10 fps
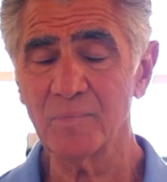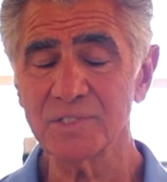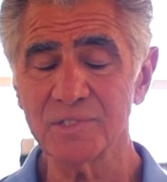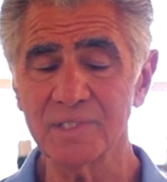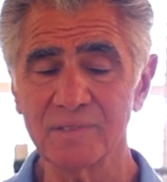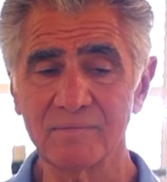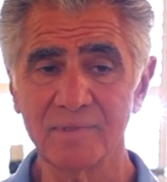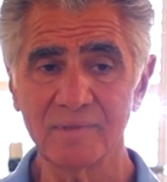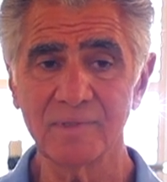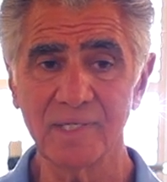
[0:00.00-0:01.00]
much that
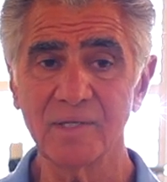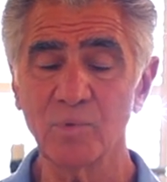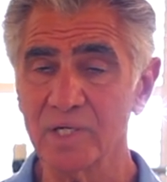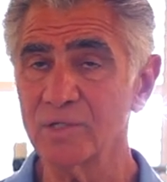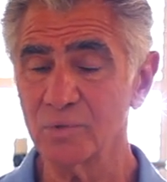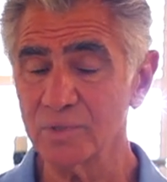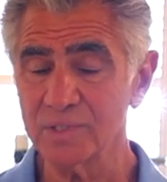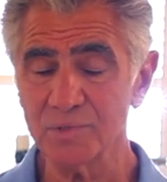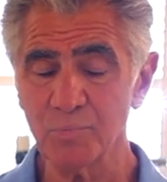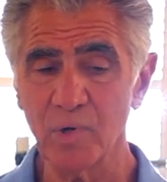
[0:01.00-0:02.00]
anyone can do at
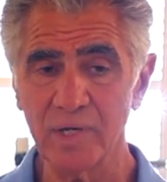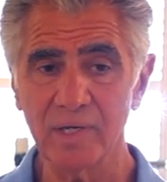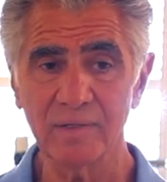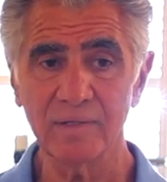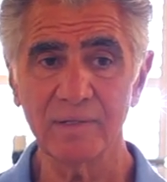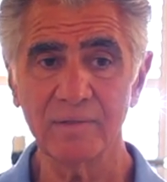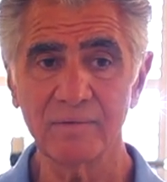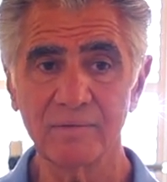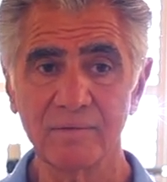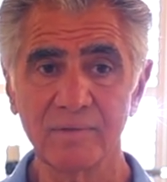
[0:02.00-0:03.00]
this point, other
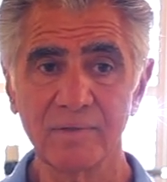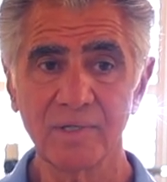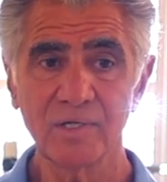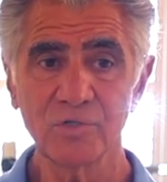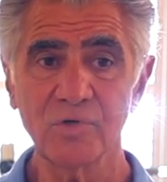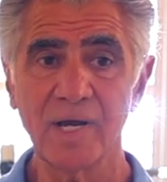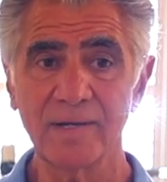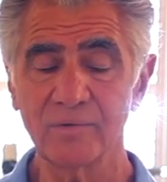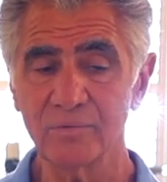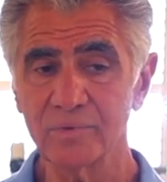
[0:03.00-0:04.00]
than
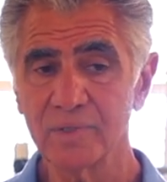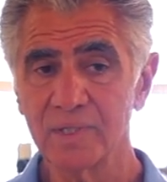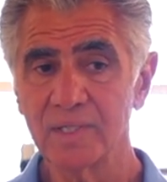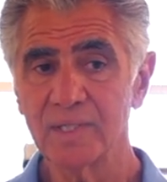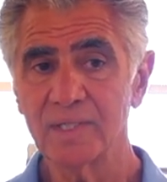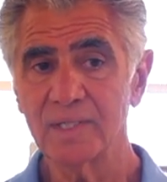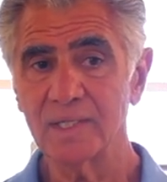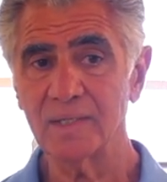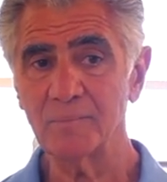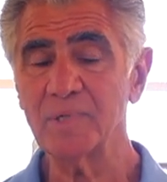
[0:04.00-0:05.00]
try to
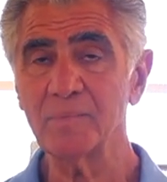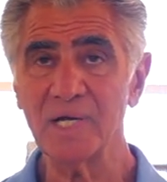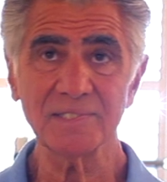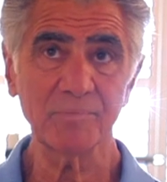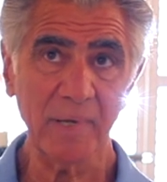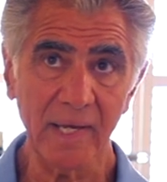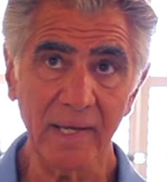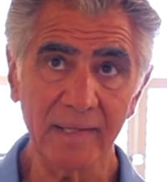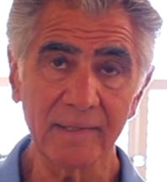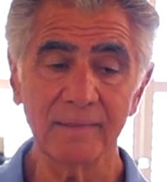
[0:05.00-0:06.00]
minimize the
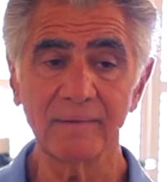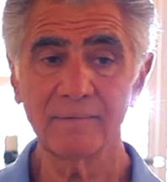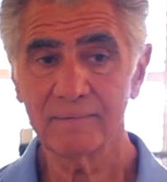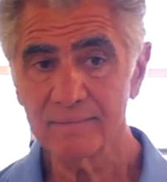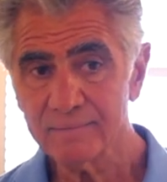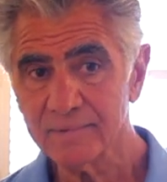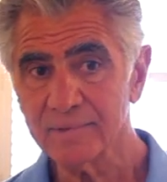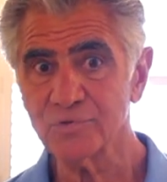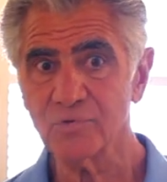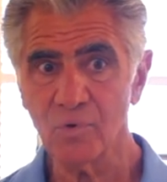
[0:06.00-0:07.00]
pain and
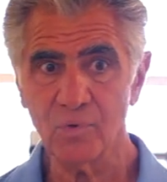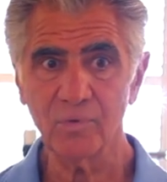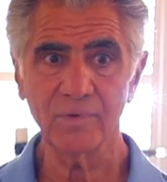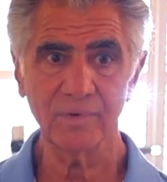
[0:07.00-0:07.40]
control